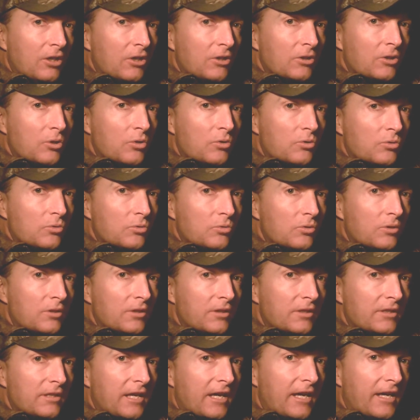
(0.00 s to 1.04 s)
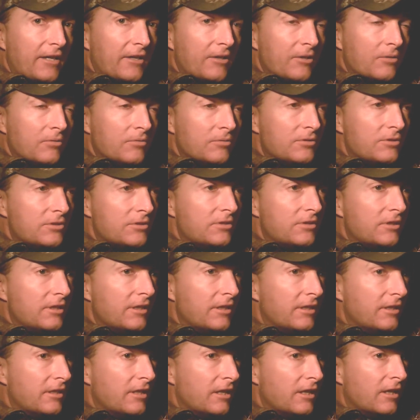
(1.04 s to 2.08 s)
local coyotes,
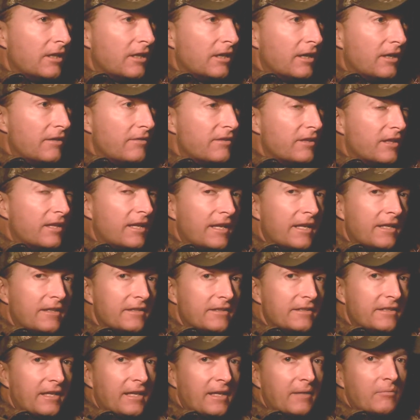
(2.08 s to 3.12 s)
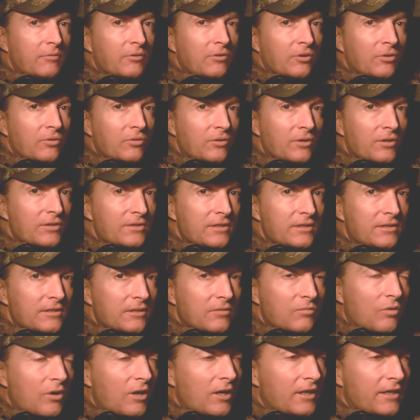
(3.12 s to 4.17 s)
and I thought I had the camera going as I was
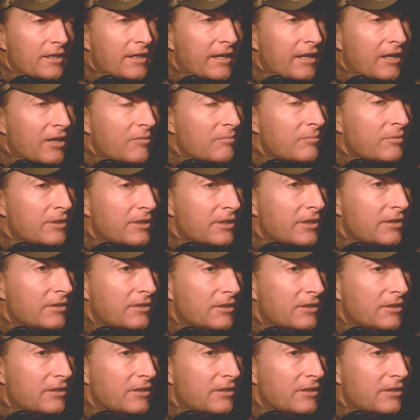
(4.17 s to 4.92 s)
walking out, but